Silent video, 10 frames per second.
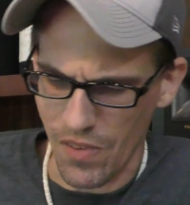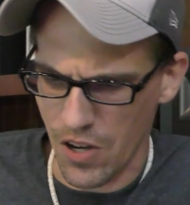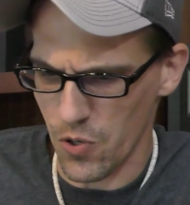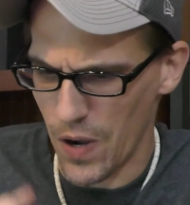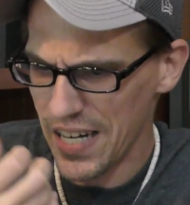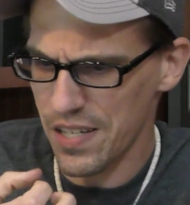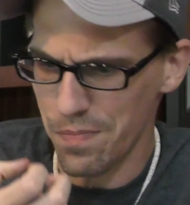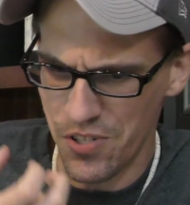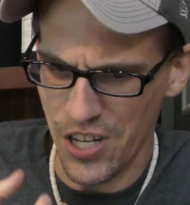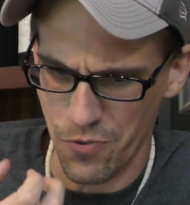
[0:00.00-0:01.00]
So I get
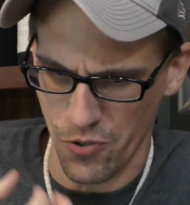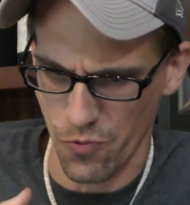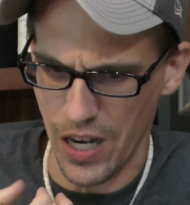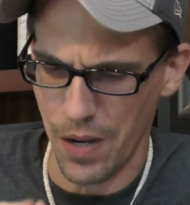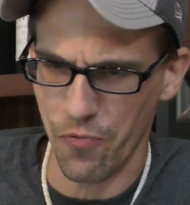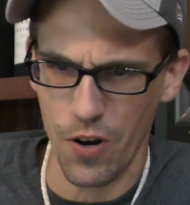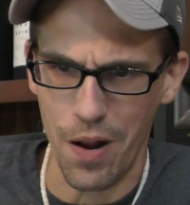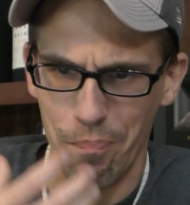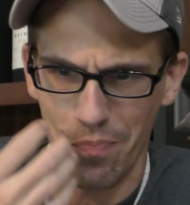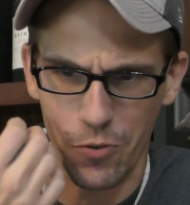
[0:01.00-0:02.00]
some citrus right up
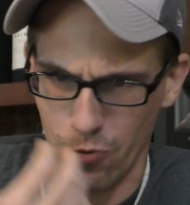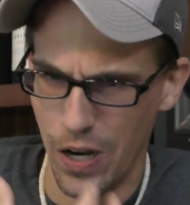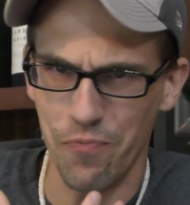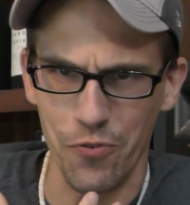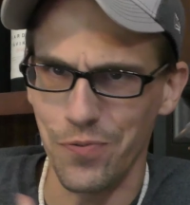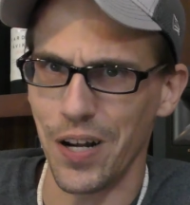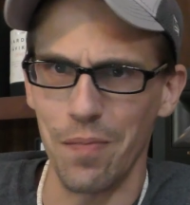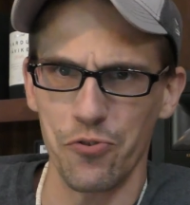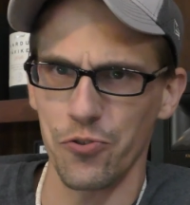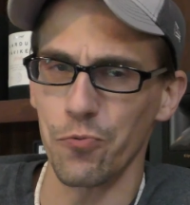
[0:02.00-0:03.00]
front. Grapefruit
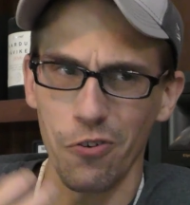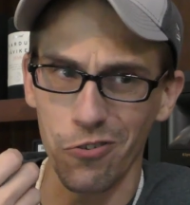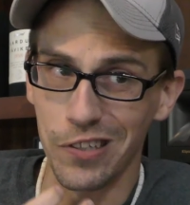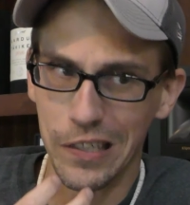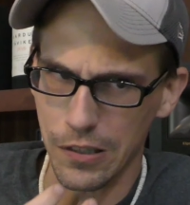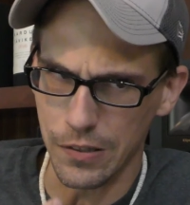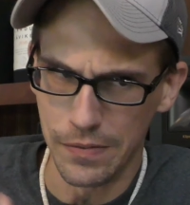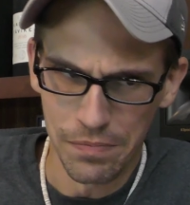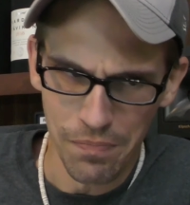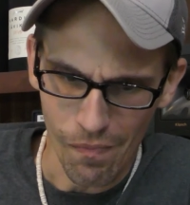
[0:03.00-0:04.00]
comes through clear.
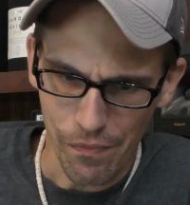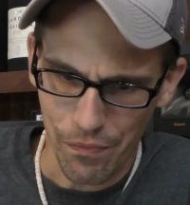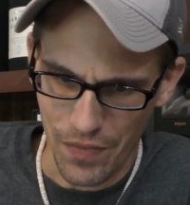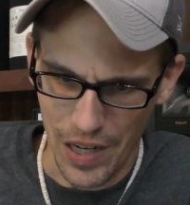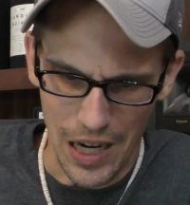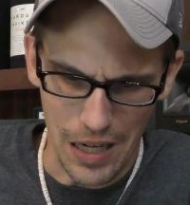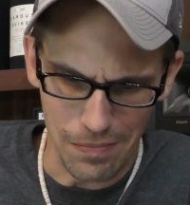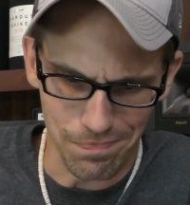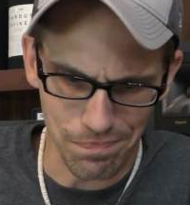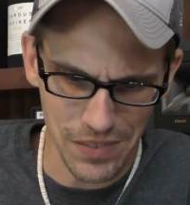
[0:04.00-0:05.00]

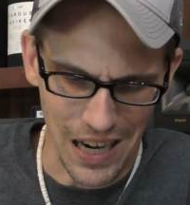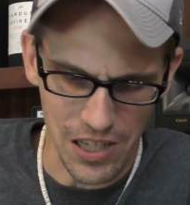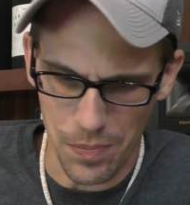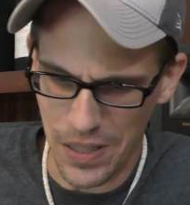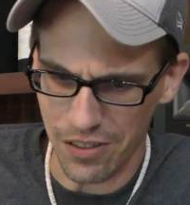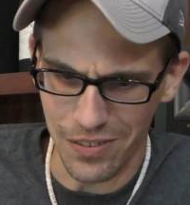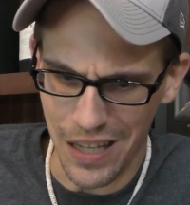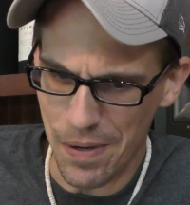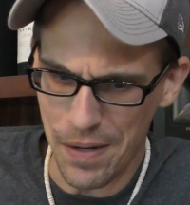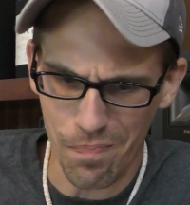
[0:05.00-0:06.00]
Kind of some of that
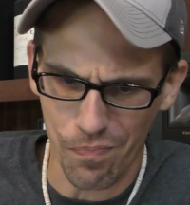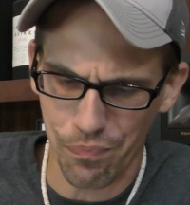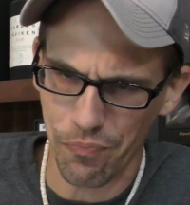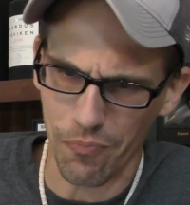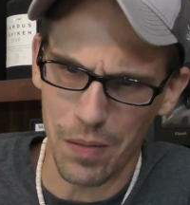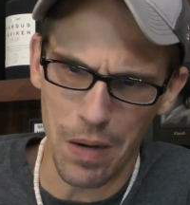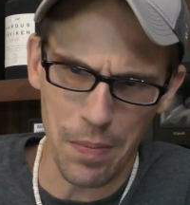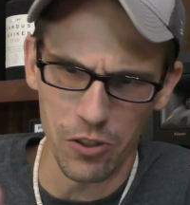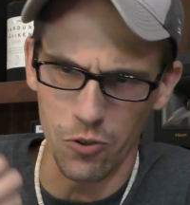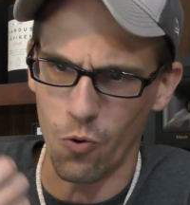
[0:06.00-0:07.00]
lemon, maybe a little